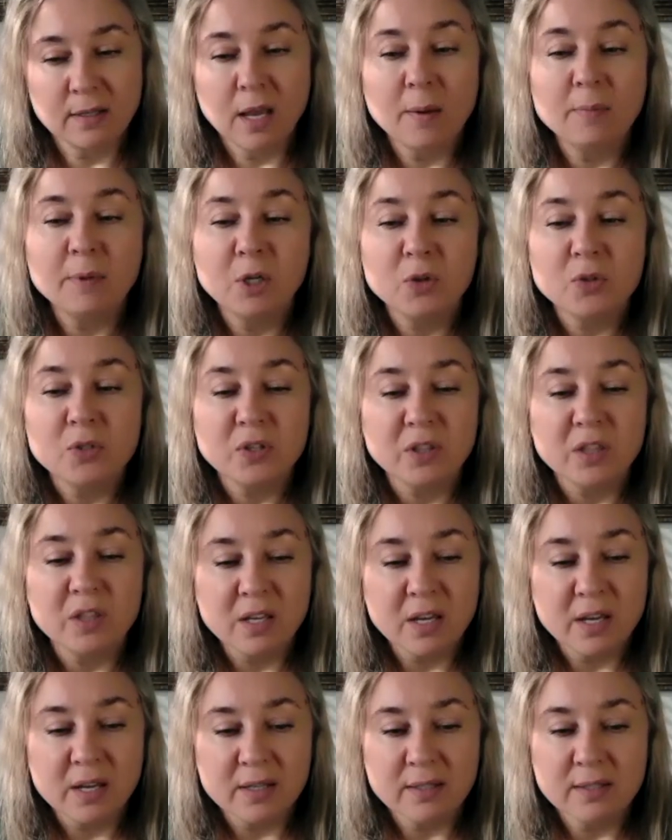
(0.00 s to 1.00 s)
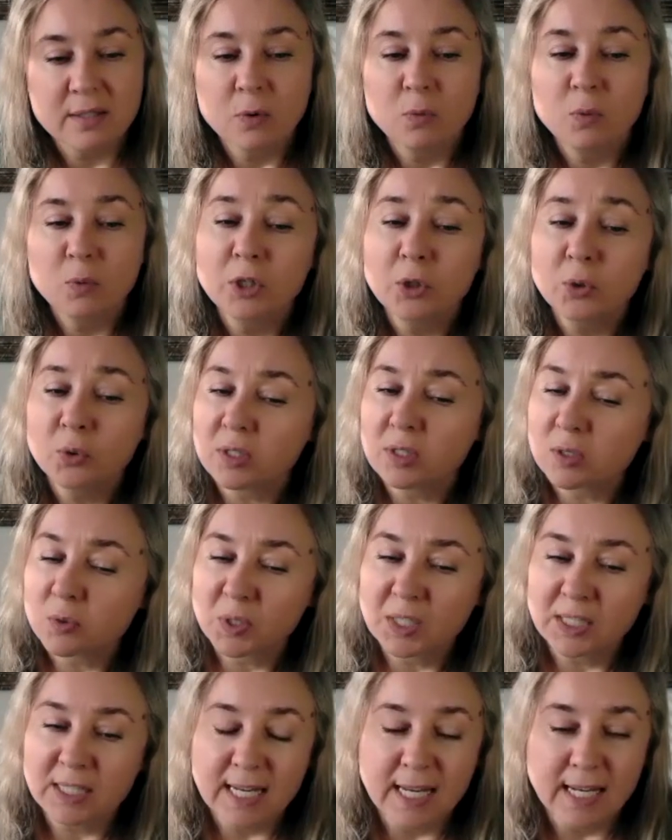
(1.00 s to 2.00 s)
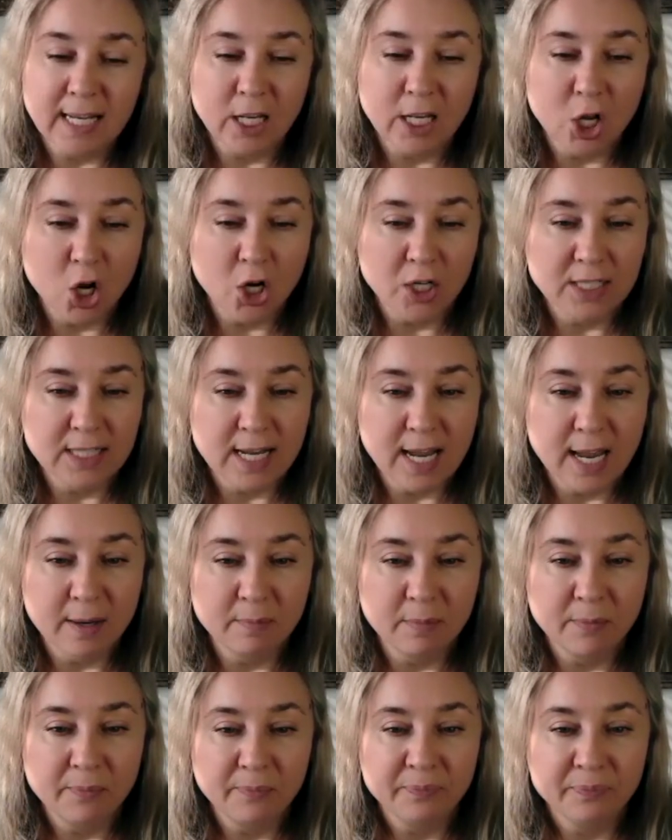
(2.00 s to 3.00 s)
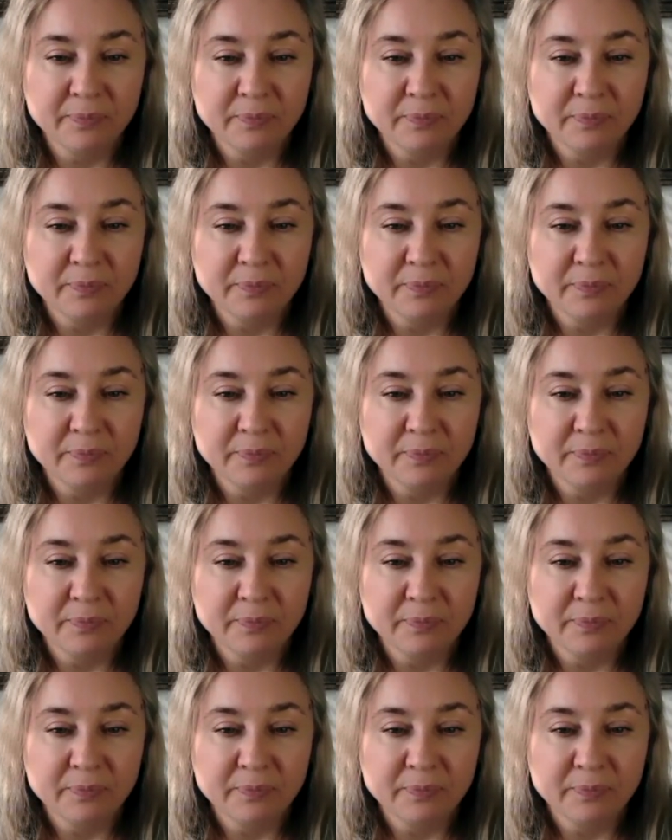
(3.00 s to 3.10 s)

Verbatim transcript: And because of this, we knew this wouldn't take a long time.